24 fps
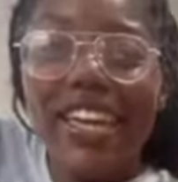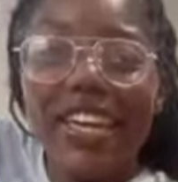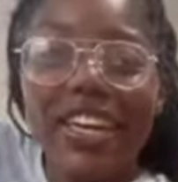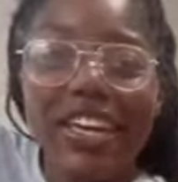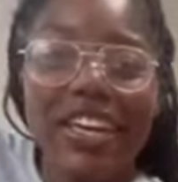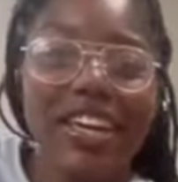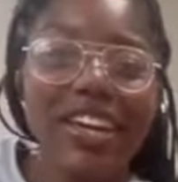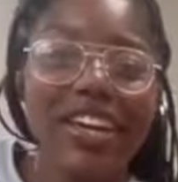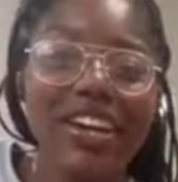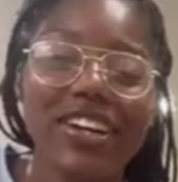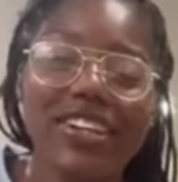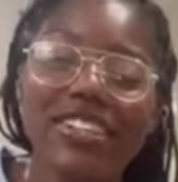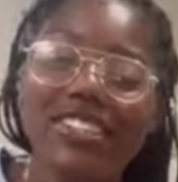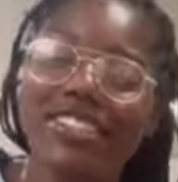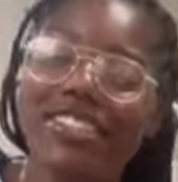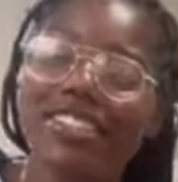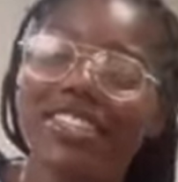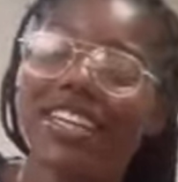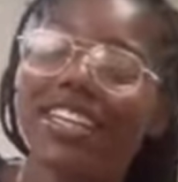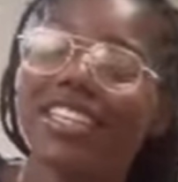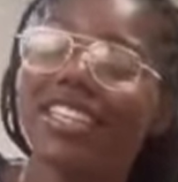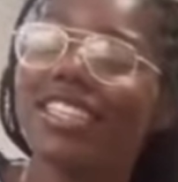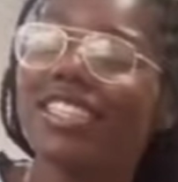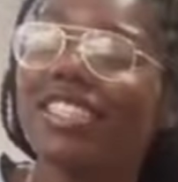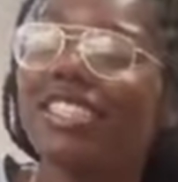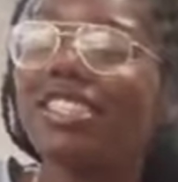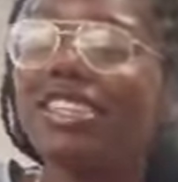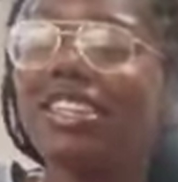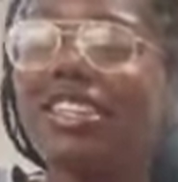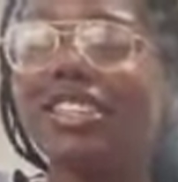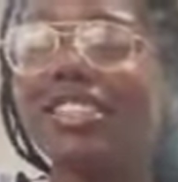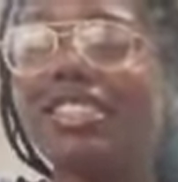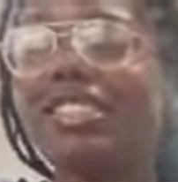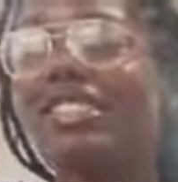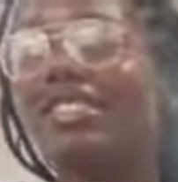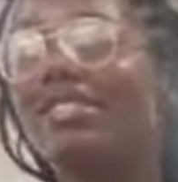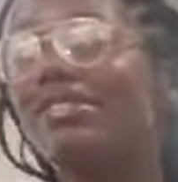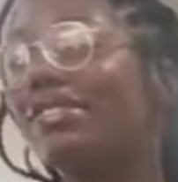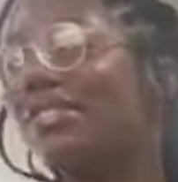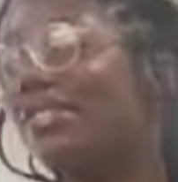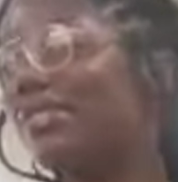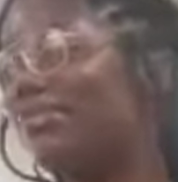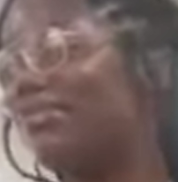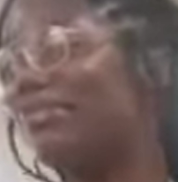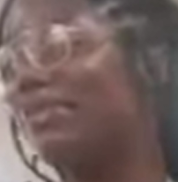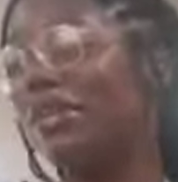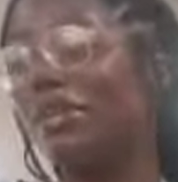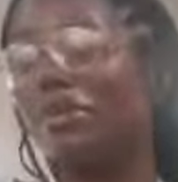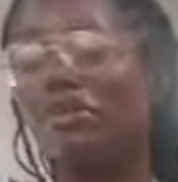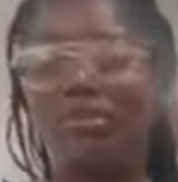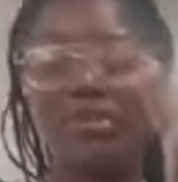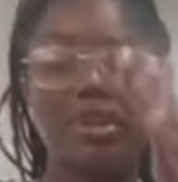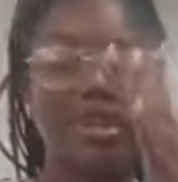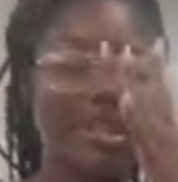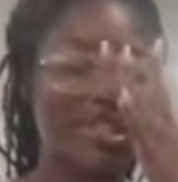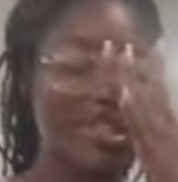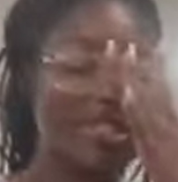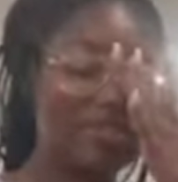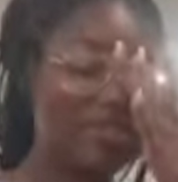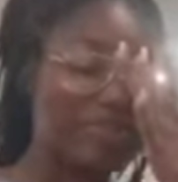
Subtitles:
Y'all know how this goes with me, but